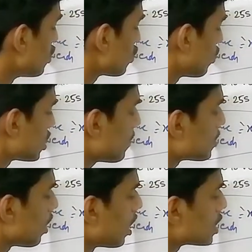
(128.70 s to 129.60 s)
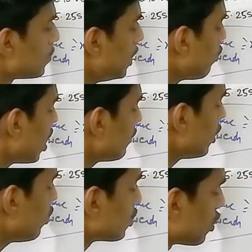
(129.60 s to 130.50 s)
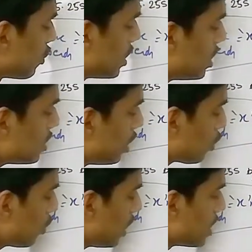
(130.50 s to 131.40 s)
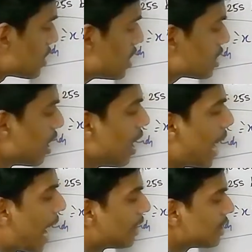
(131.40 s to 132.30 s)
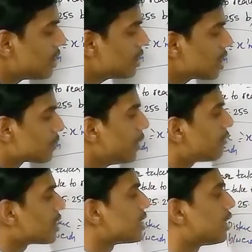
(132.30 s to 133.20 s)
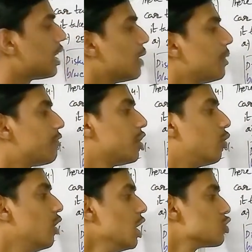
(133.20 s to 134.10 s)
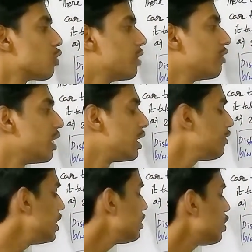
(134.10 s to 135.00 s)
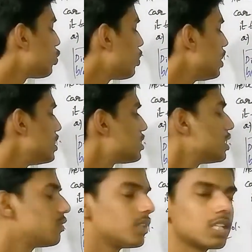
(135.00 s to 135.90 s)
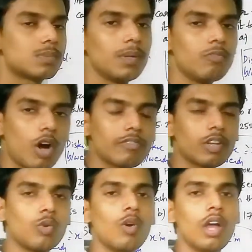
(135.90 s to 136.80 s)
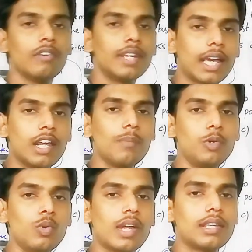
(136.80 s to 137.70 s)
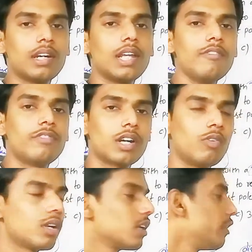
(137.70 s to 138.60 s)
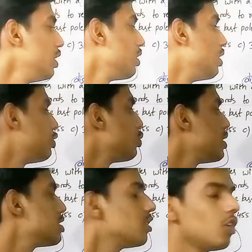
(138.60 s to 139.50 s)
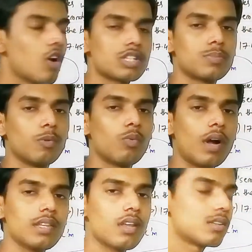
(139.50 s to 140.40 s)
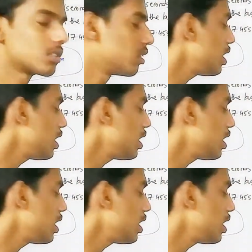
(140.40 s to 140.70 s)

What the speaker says: So speed what we know. So this is the total distance and this is the speed per second in between. So when we are dividing the total distance with the speed what we know, we can able to get the time for our required to reach the last pole, what they are asking,